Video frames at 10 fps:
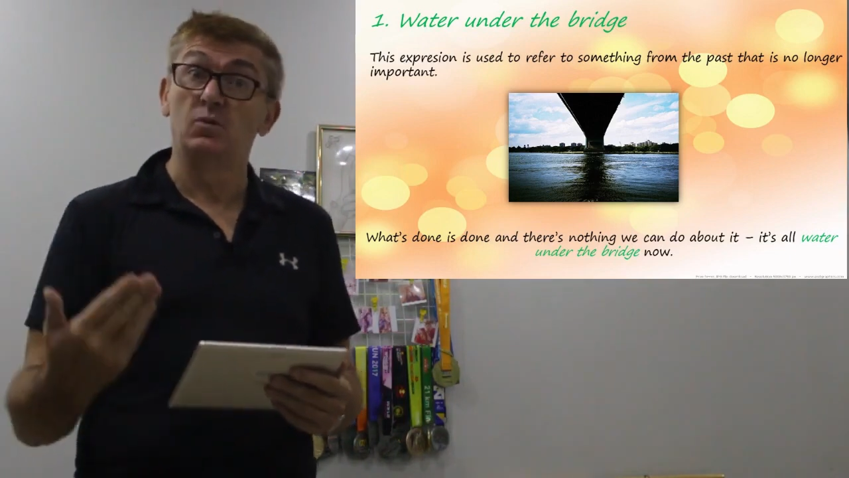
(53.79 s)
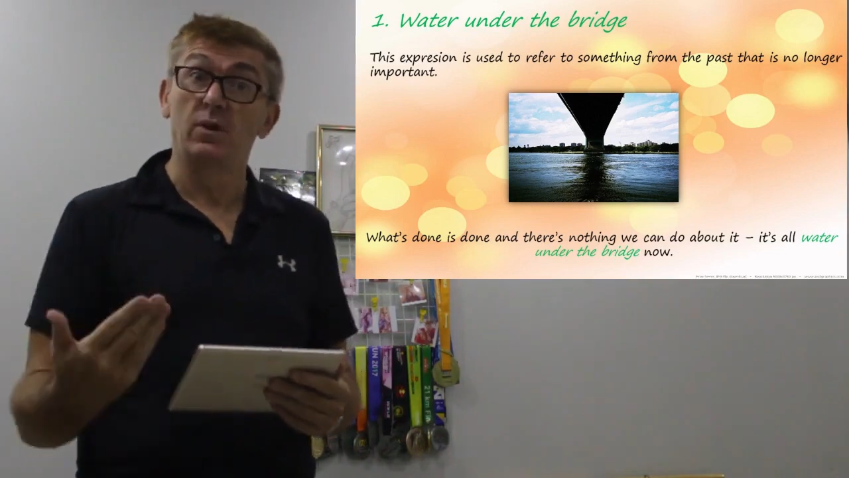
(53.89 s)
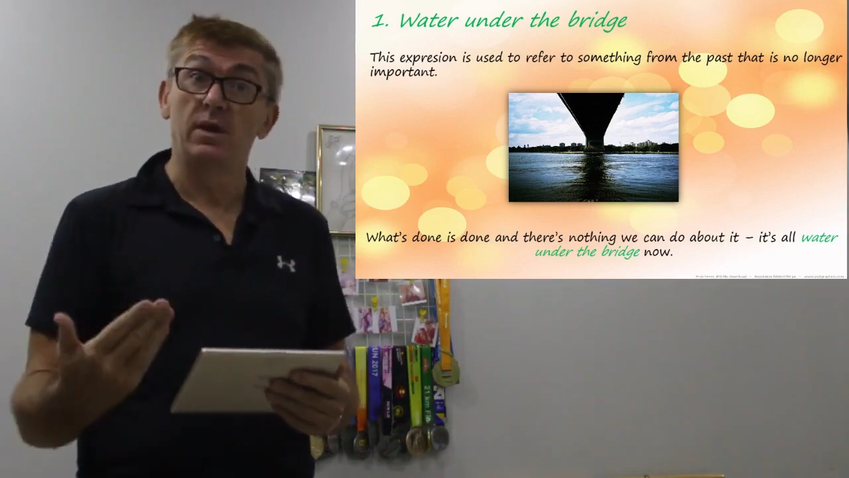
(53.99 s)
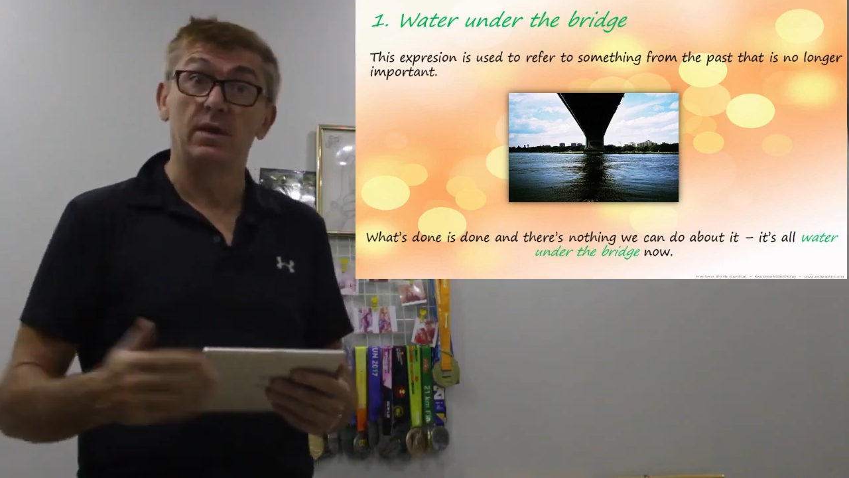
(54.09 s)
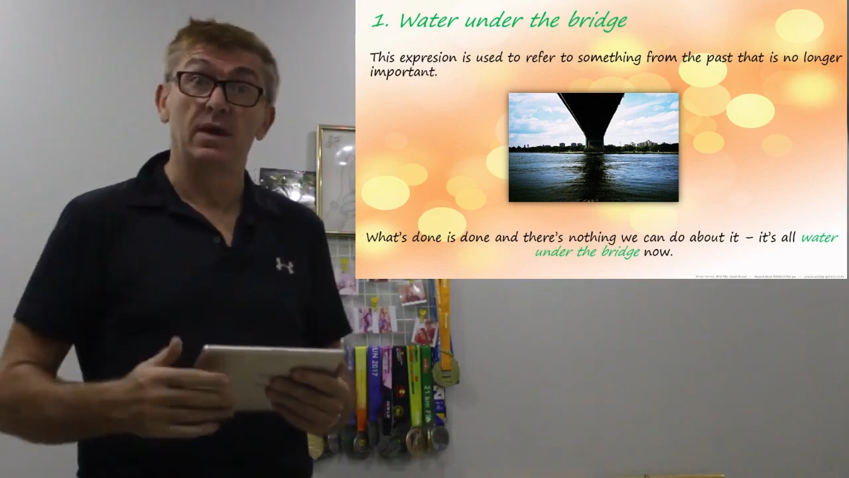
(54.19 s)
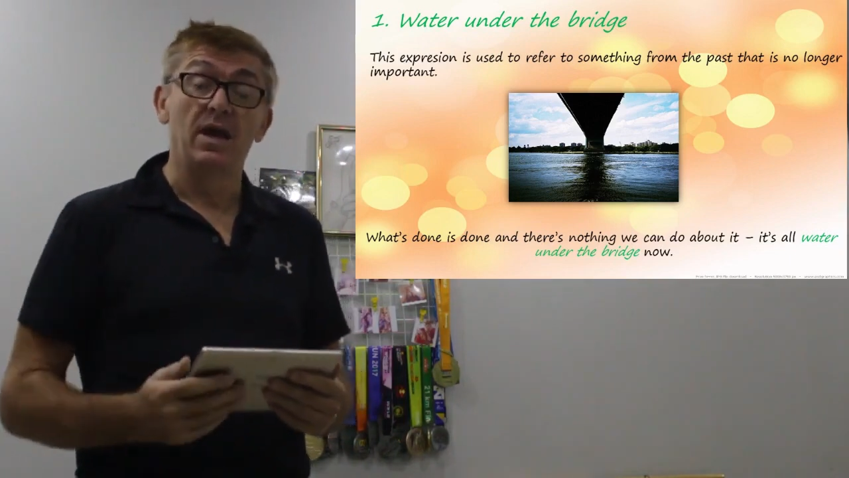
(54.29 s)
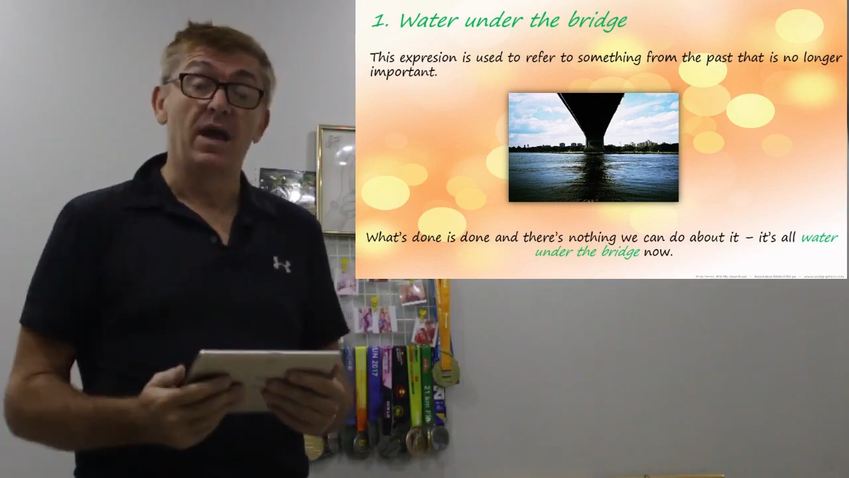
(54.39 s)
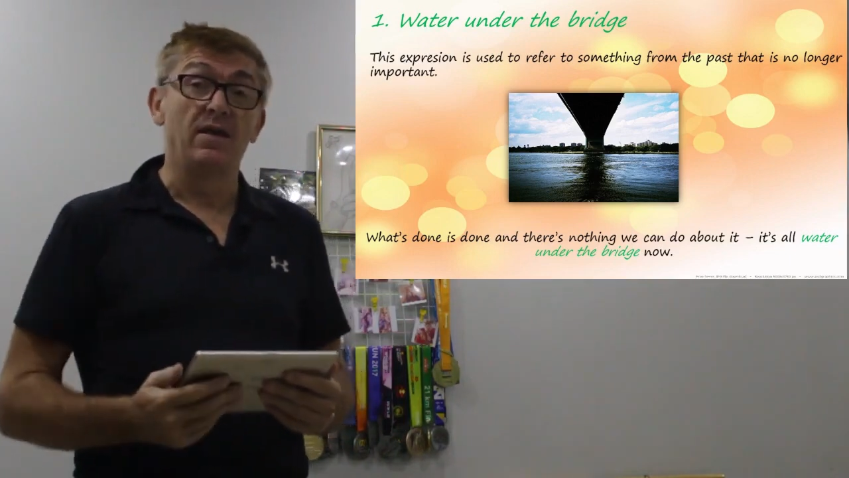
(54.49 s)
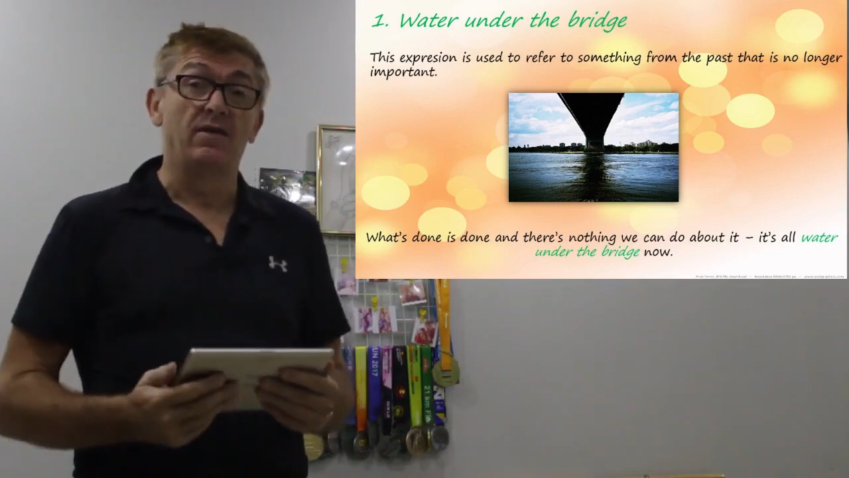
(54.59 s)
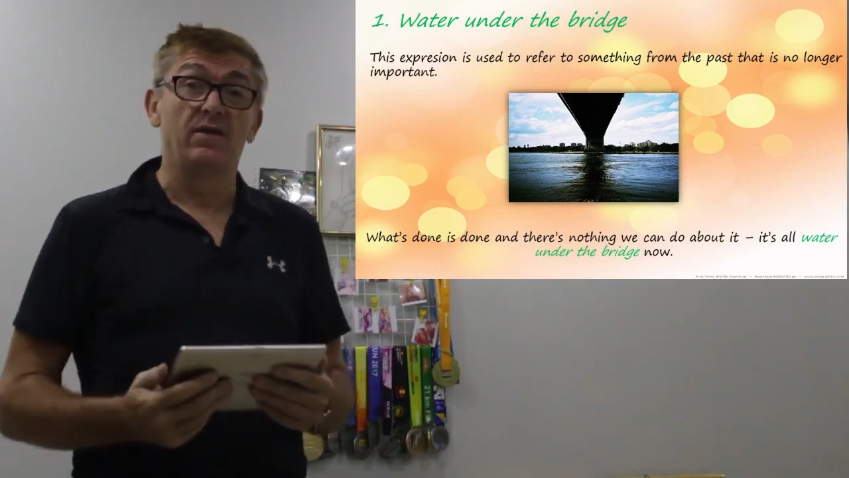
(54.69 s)
week
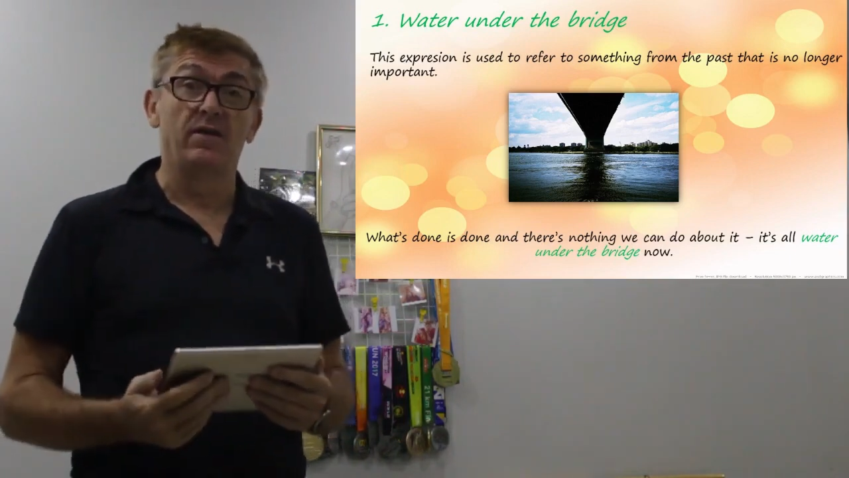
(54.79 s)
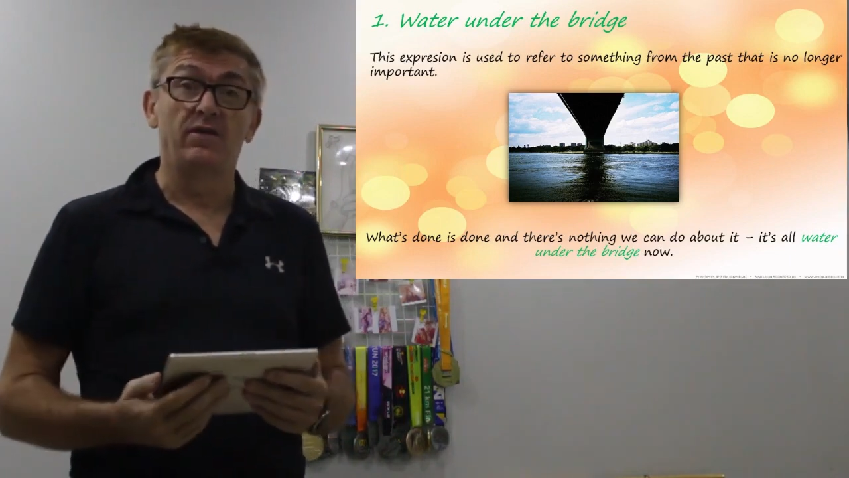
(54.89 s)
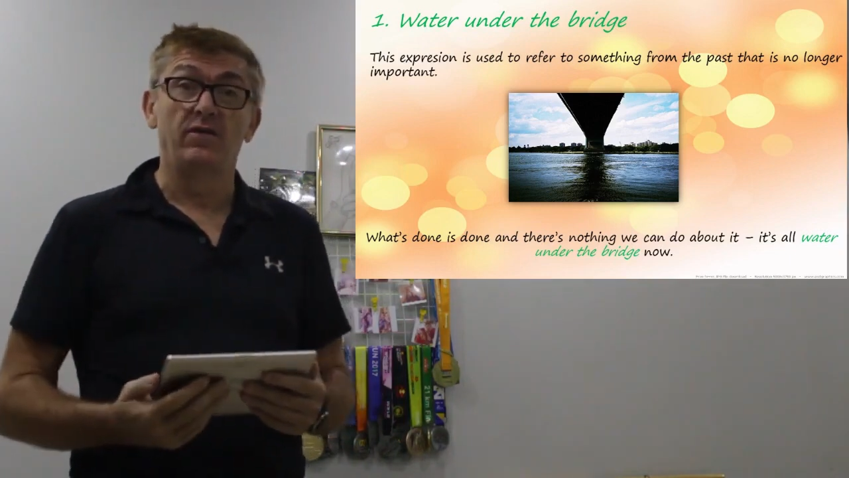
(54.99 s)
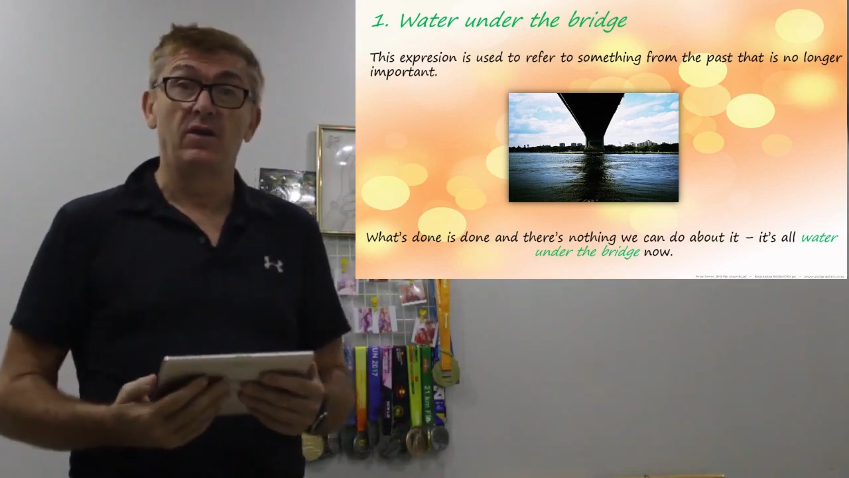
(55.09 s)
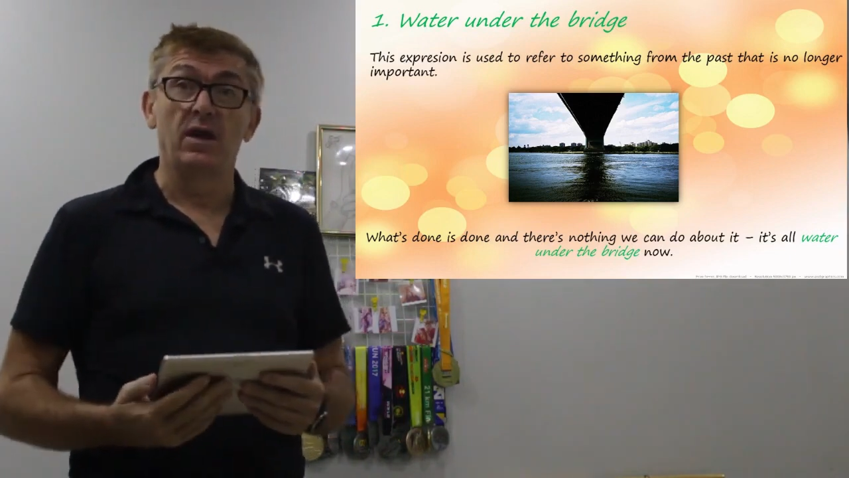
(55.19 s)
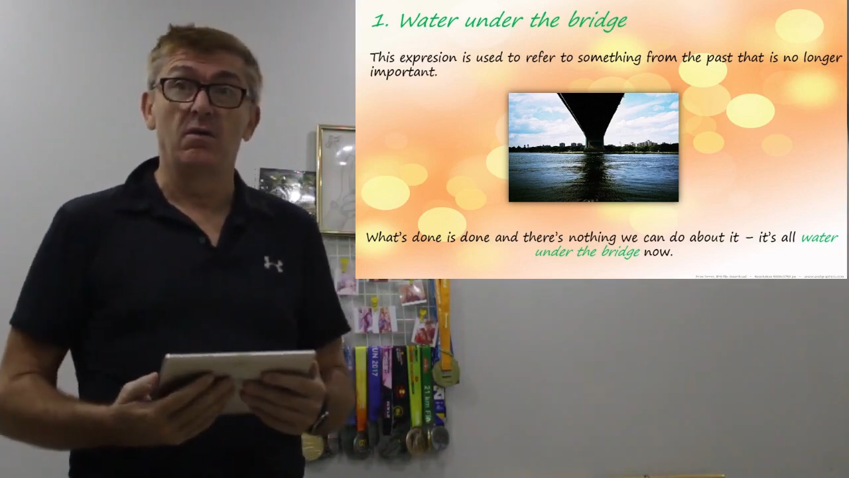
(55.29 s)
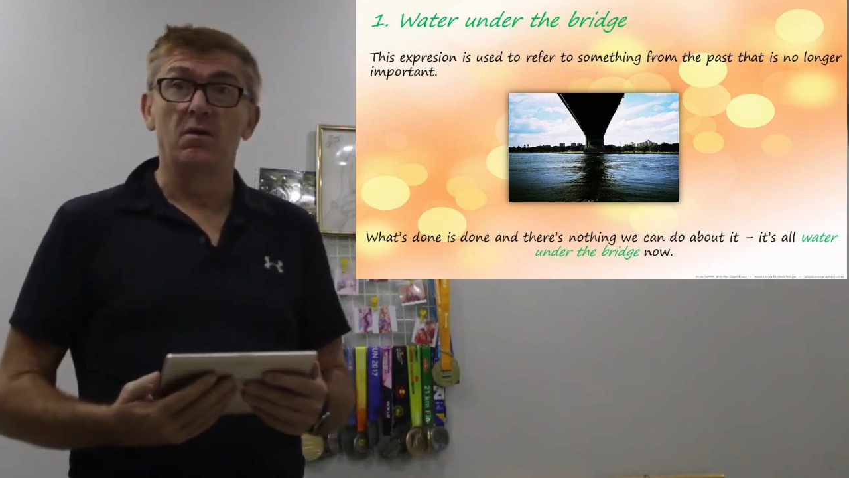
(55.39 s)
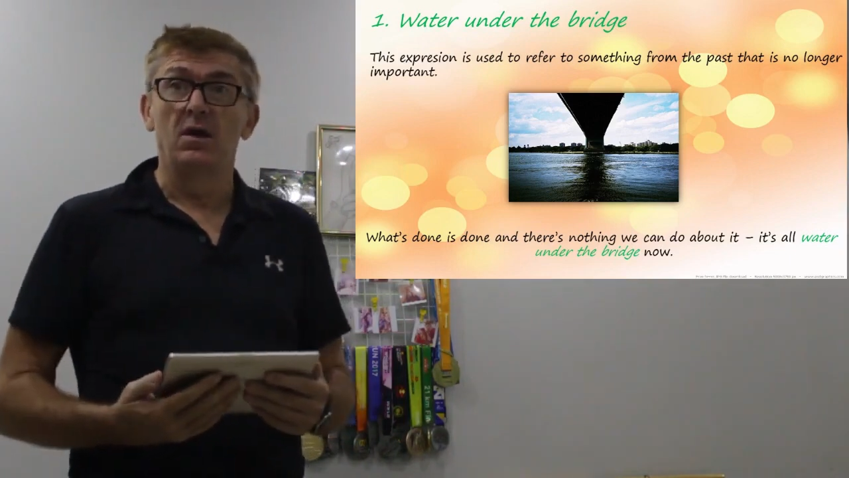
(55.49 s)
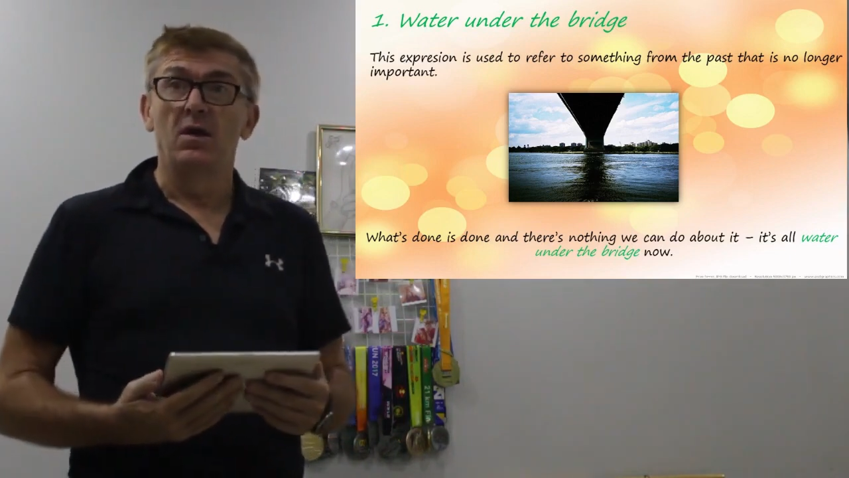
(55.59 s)
and says, you know,